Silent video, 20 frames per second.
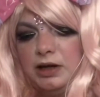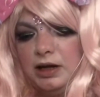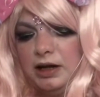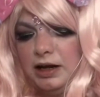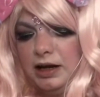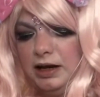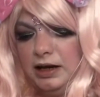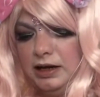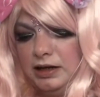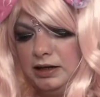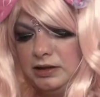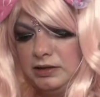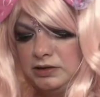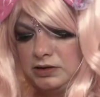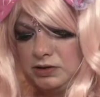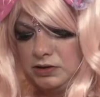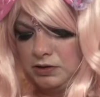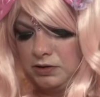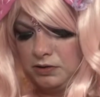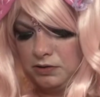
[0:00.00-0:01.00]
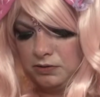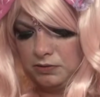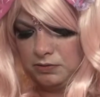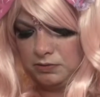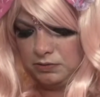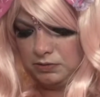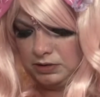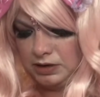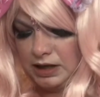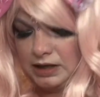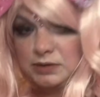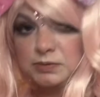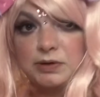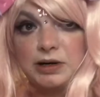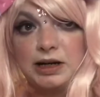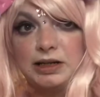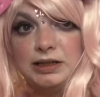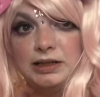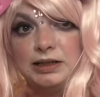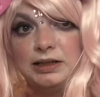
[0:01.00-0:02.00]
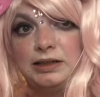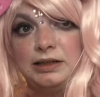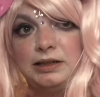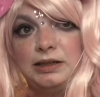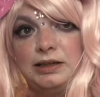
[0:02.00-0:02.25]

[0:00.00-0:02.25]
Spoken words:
And so that's what I did,